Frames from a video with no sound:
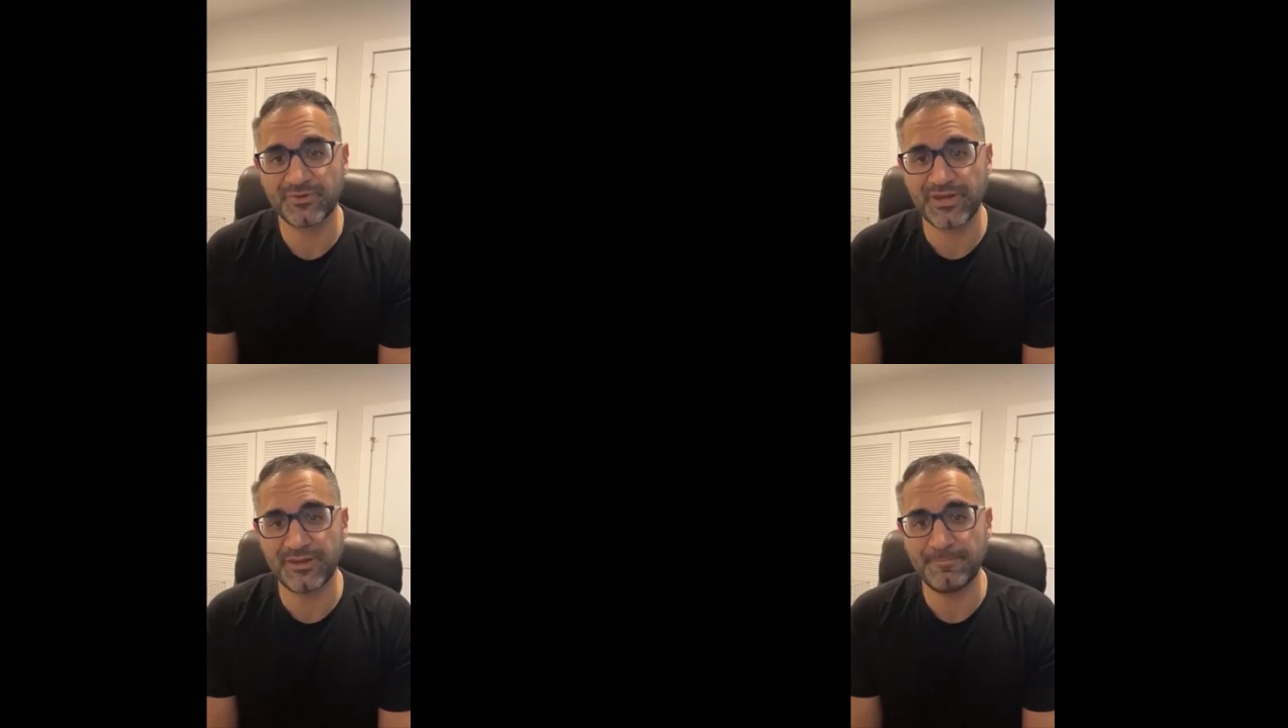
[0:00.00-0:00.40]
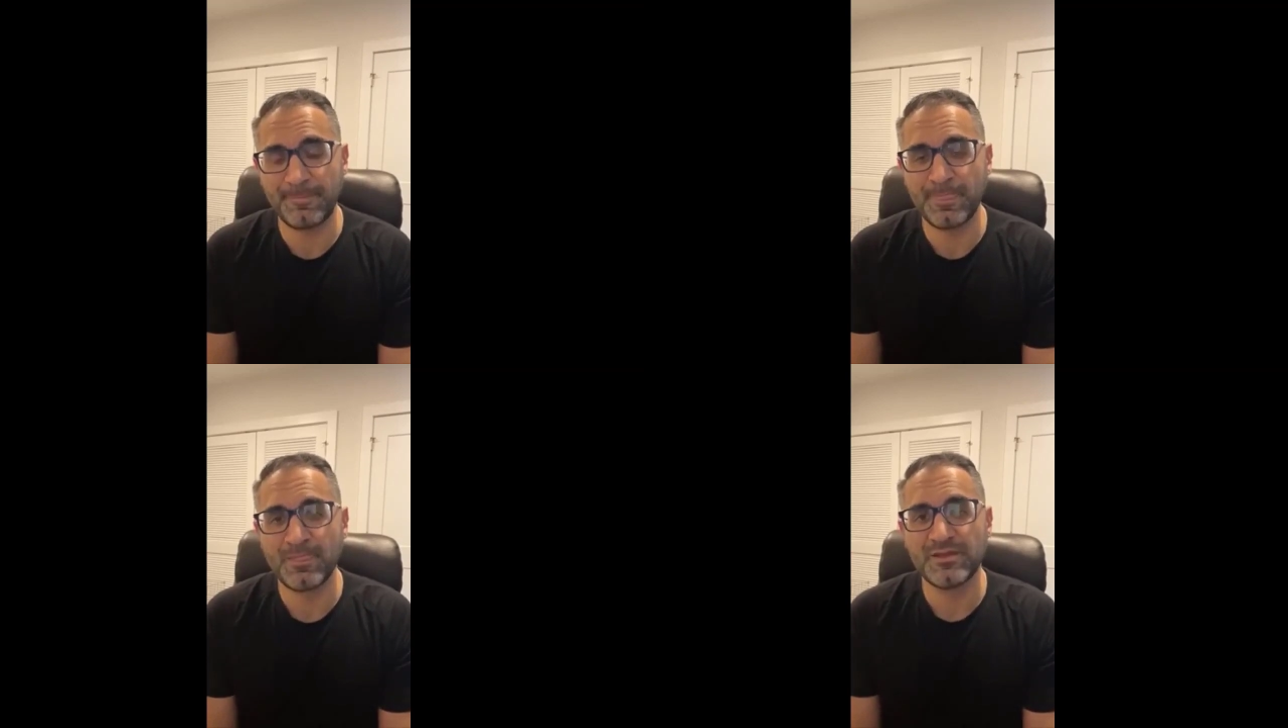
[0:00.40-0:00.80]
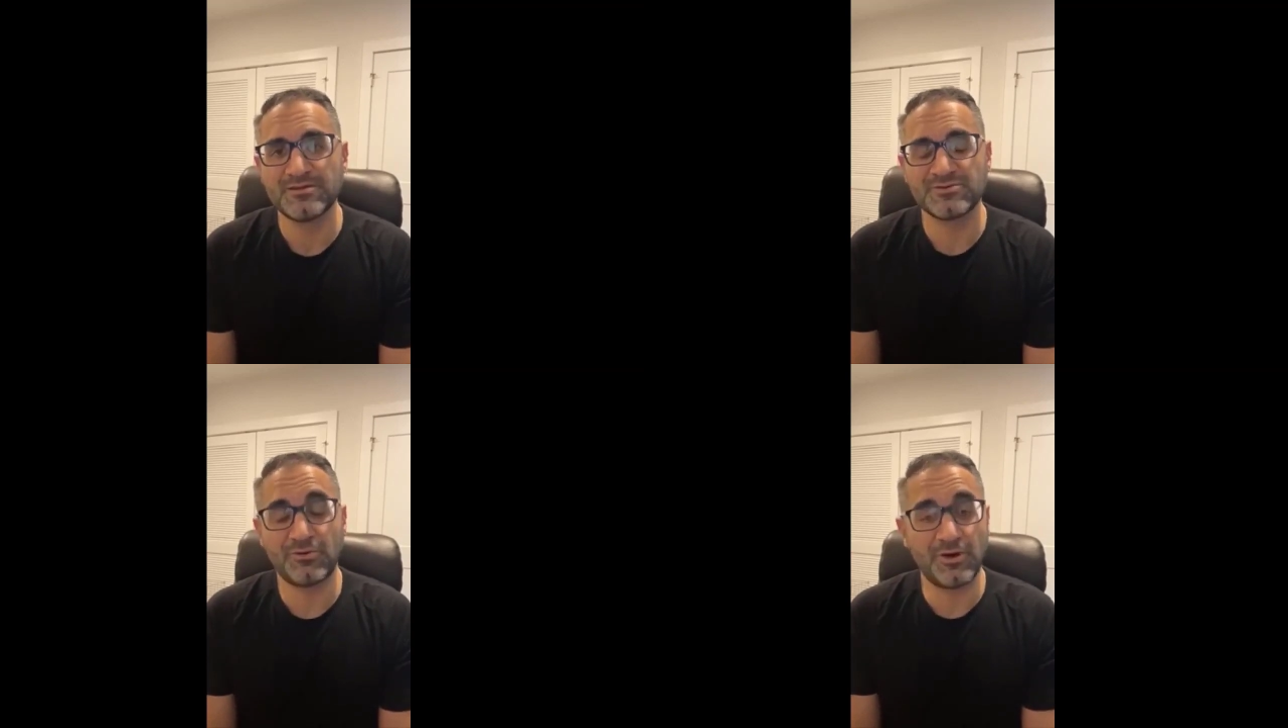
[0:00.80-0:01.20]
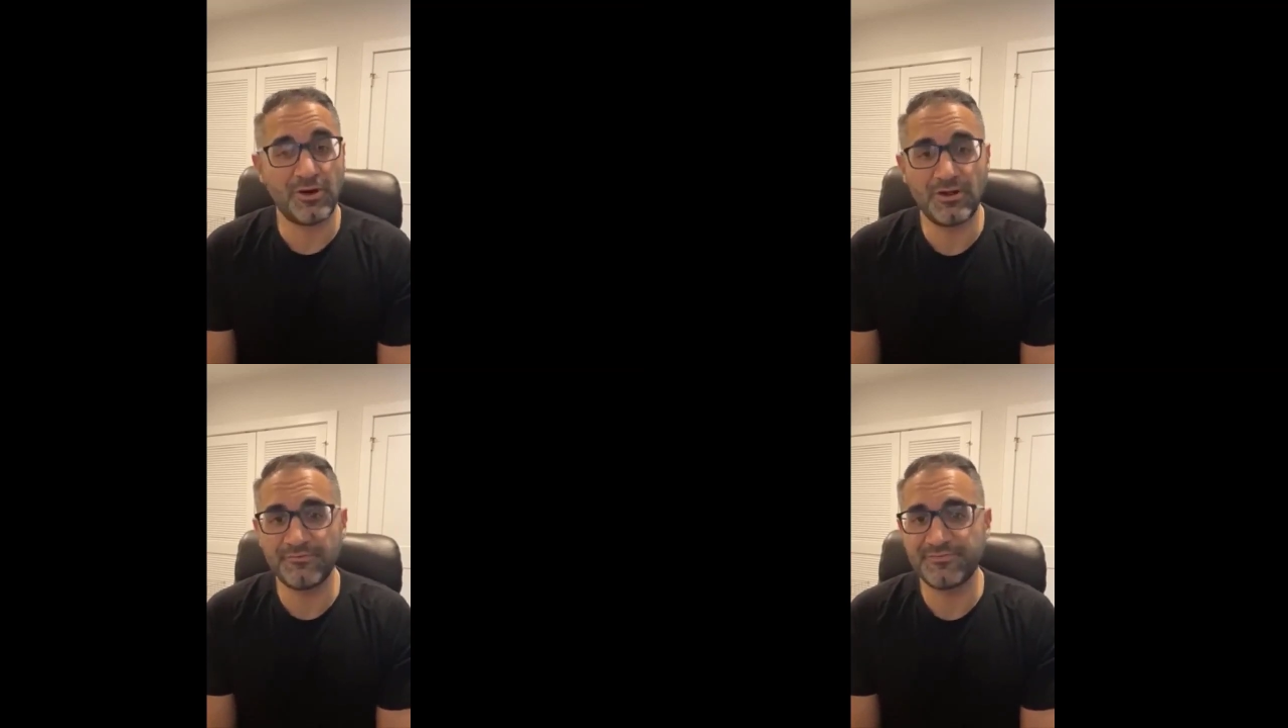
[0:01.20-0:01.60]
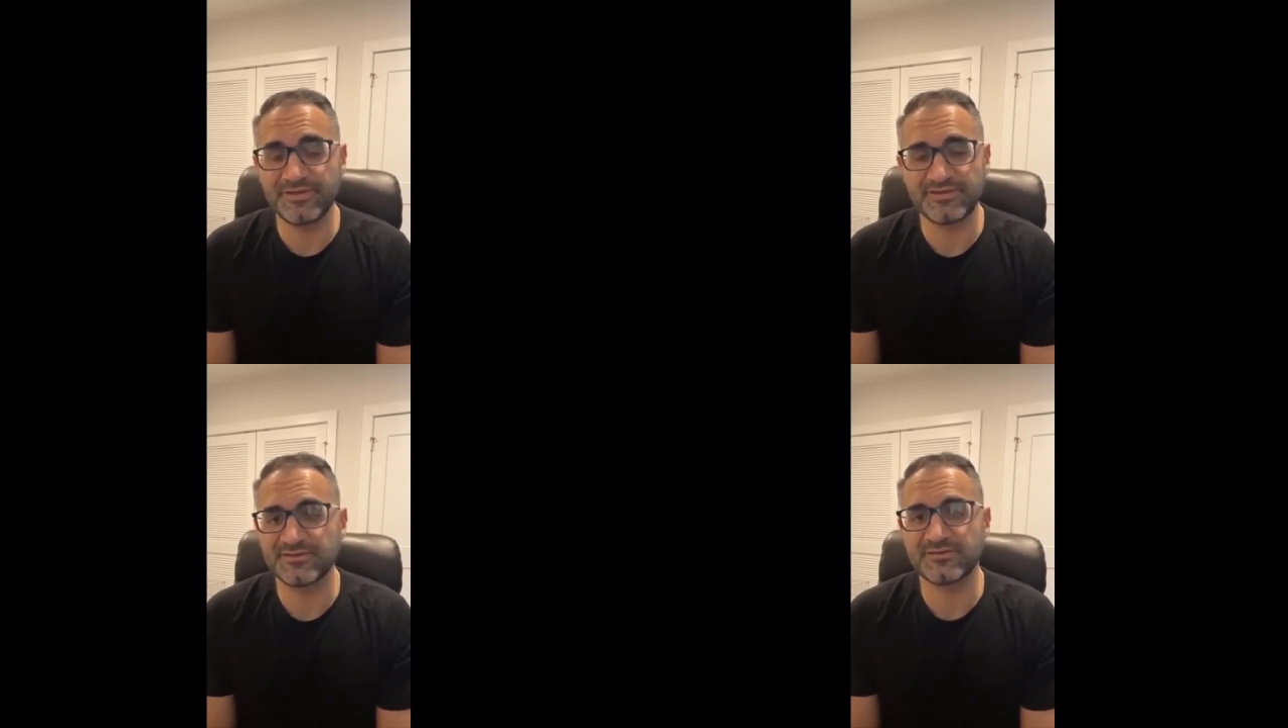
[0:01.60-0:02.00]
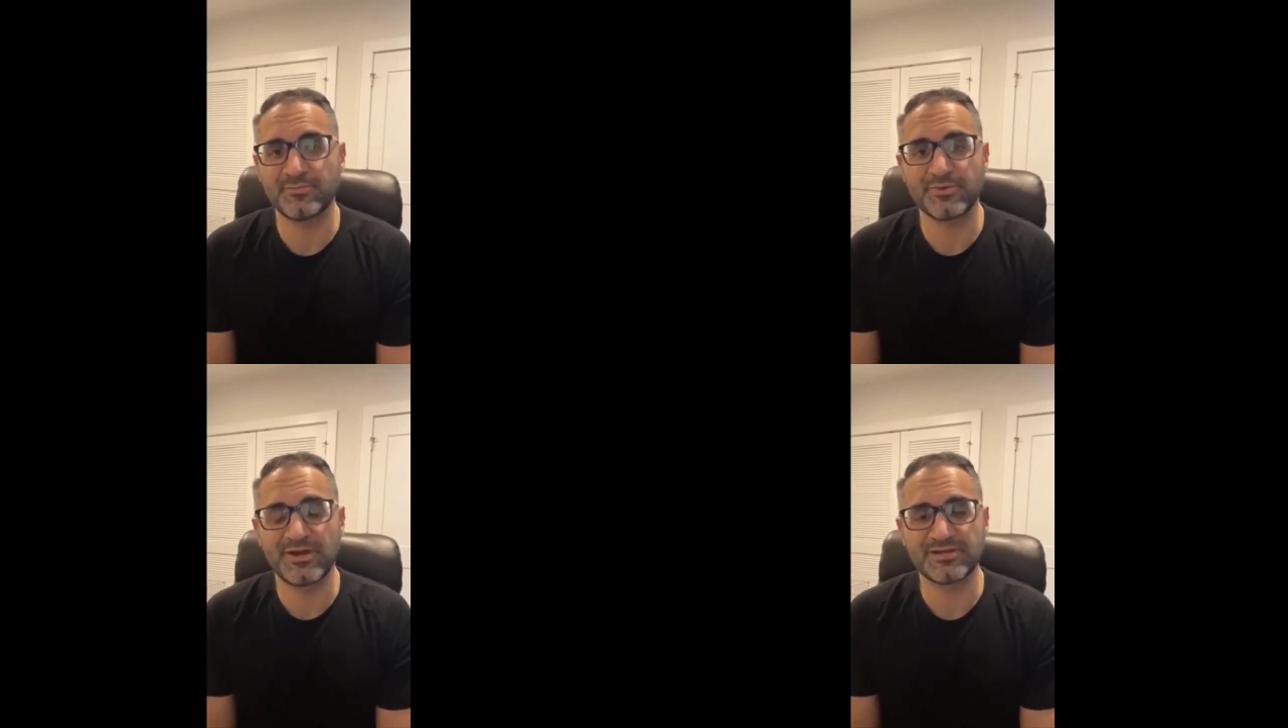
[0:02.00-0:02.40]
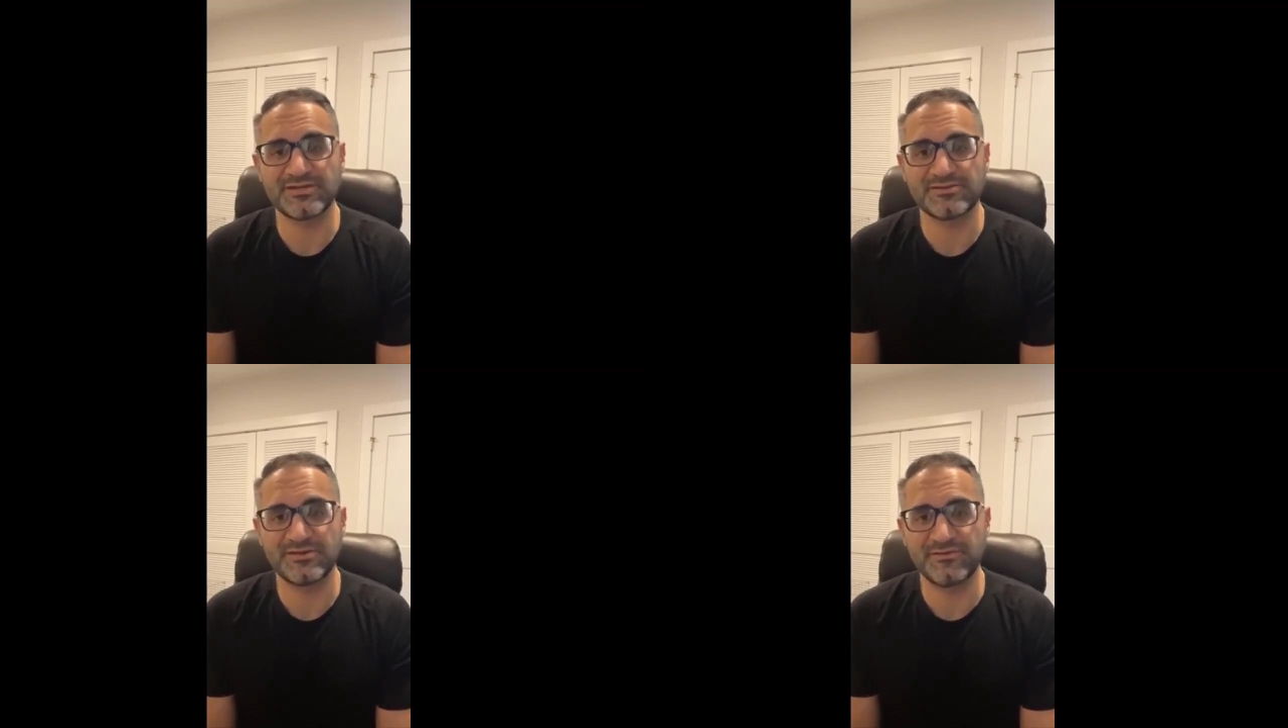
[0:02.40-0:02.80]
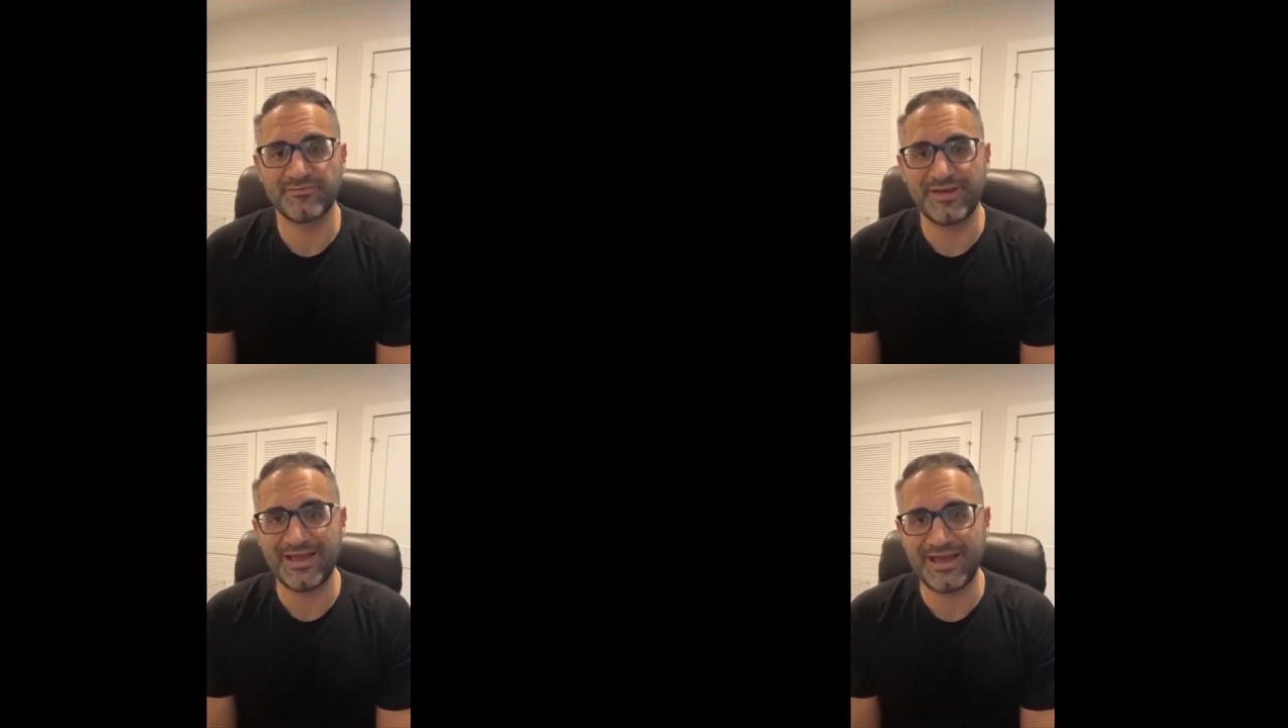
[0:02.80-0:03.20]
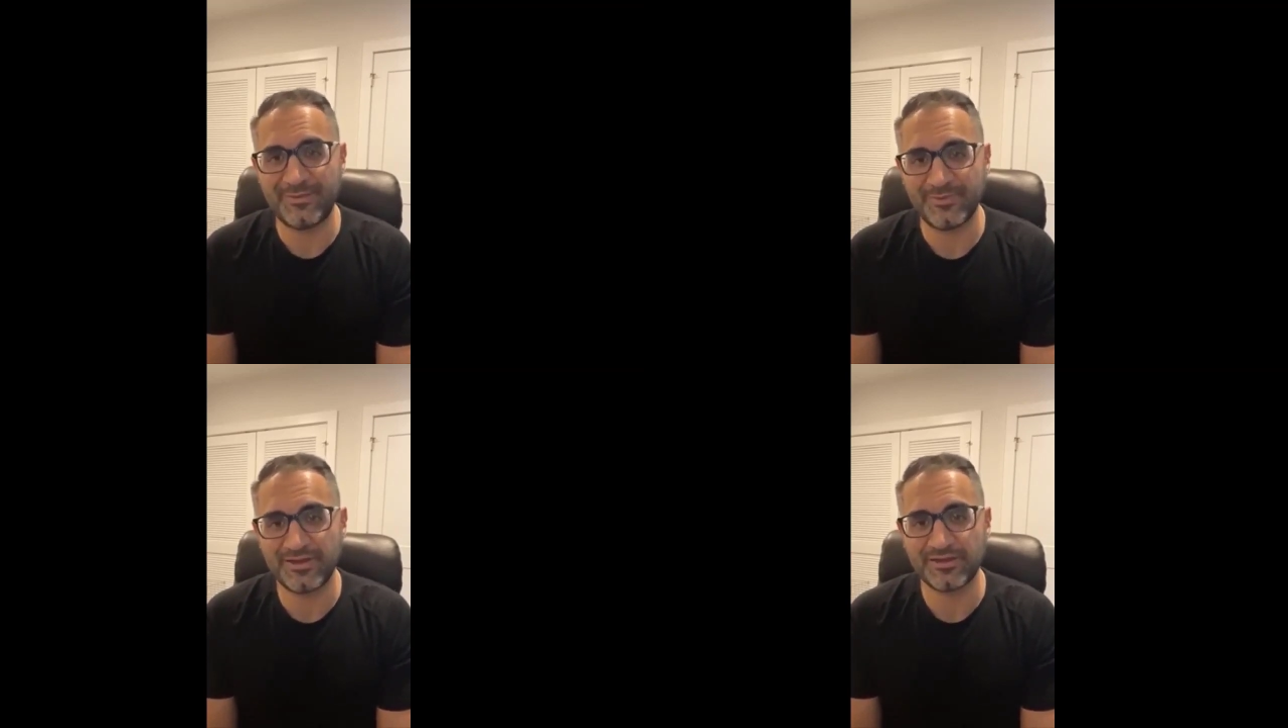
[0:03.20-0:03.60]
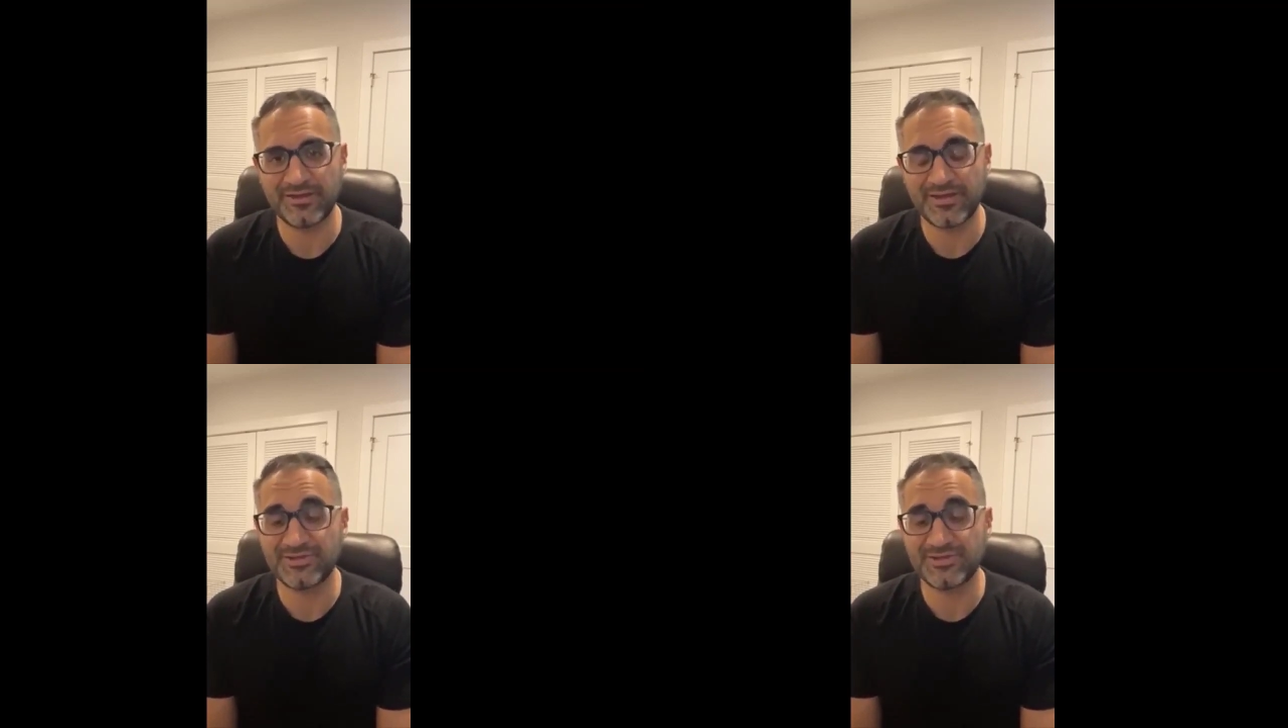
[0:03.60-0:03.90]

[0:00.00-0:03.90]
Okay? So all of this is in the process of happening.